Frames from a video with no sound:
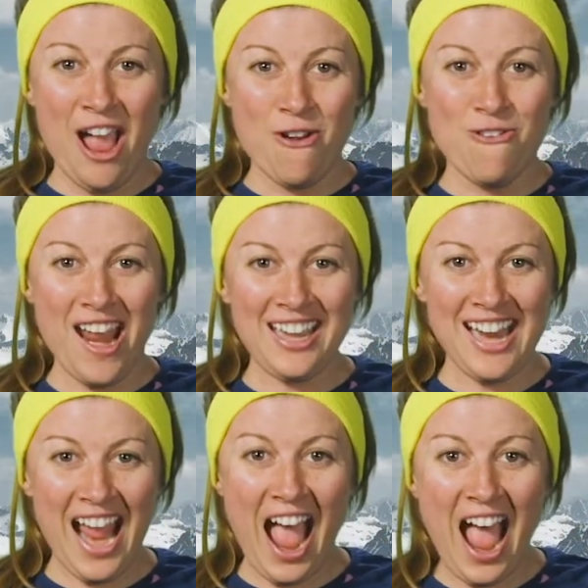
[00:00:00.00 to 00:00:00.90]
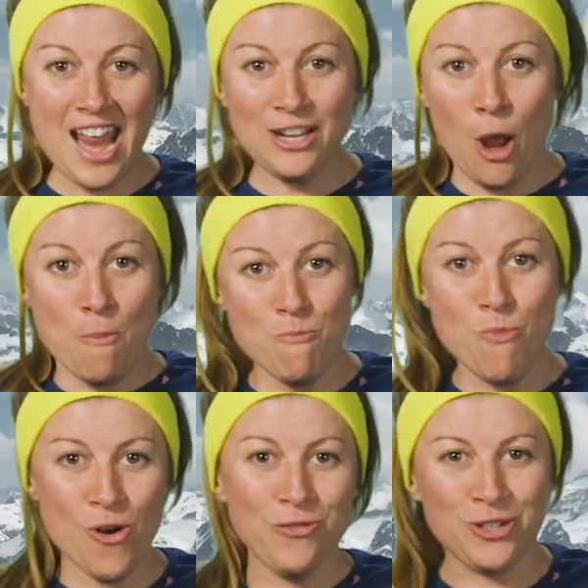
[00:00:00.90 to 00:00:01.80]
Ready and
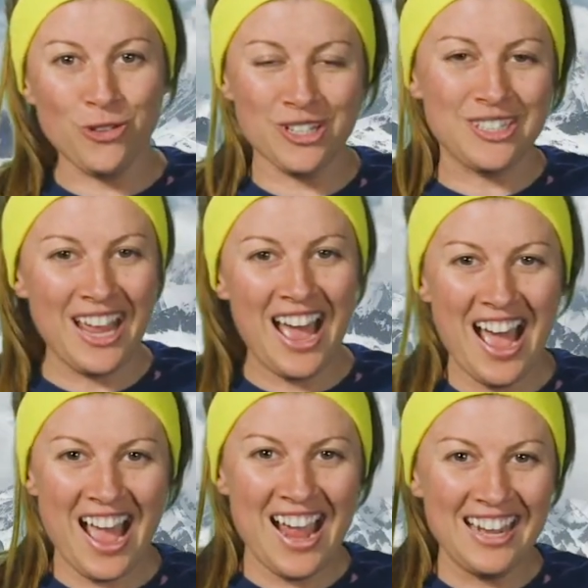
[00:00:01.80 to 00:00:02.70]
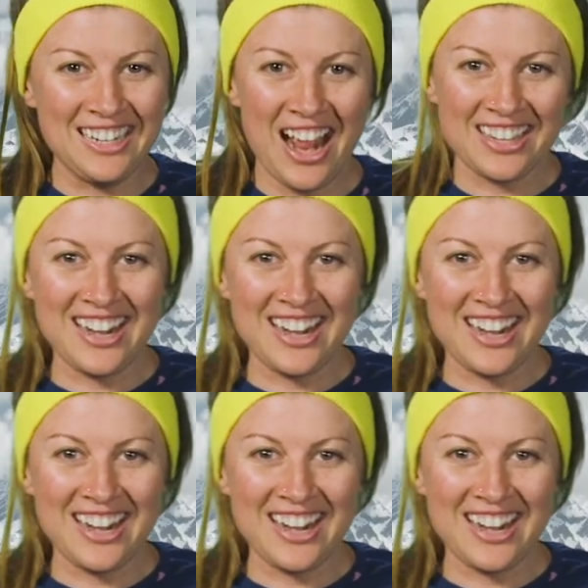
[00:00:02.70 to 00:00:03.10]
move to the side.